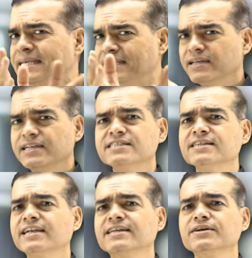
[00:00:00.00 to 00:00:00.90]
here it's
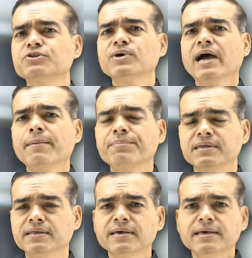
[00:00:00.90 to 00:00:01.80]
not going to
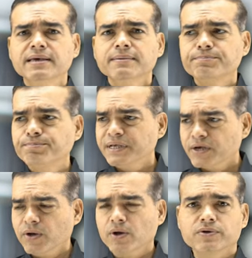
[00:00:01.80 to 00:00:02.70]
happen
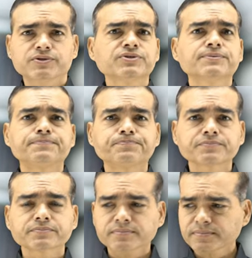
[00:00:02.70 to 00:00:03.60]
because
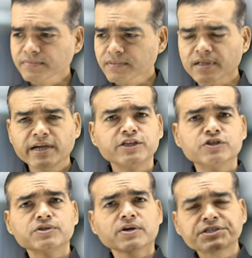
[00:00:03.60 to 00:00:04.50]
I
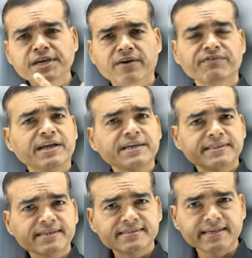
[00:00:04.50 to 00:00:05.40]
do not have
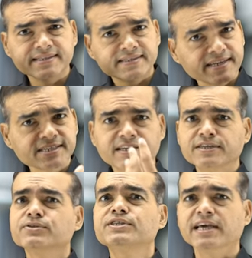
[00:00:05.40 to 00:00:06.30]
anything
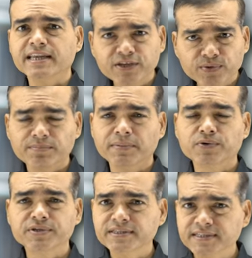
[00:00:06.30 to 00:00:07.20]
sensational to tell you
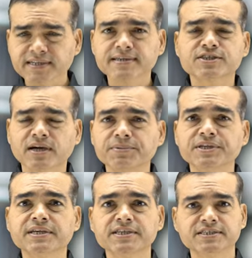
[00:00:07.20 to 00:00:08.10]
about this English
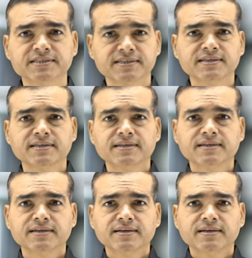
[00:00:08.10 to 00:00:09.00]
communication.
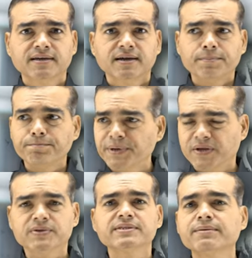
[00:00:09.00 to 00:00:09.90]

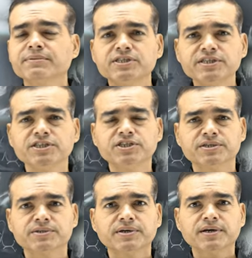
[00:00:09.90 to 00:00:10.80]
Because I'm a
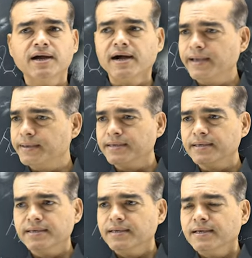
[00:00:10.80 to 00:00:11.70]
teacher, I
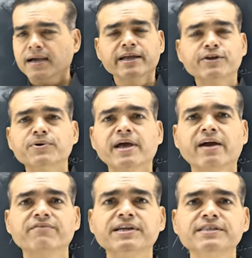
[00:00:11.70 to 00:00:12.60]
don't
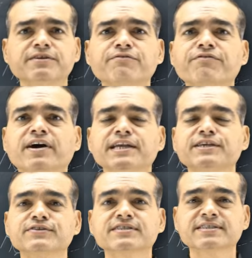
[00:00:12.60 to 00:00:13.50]
have anything funny
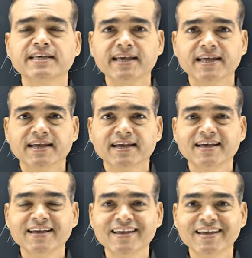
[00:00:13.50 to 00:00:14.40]
to say
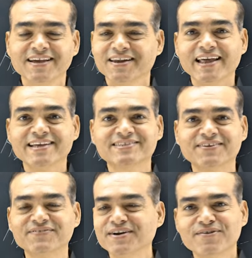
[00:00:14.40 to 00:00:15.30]
like some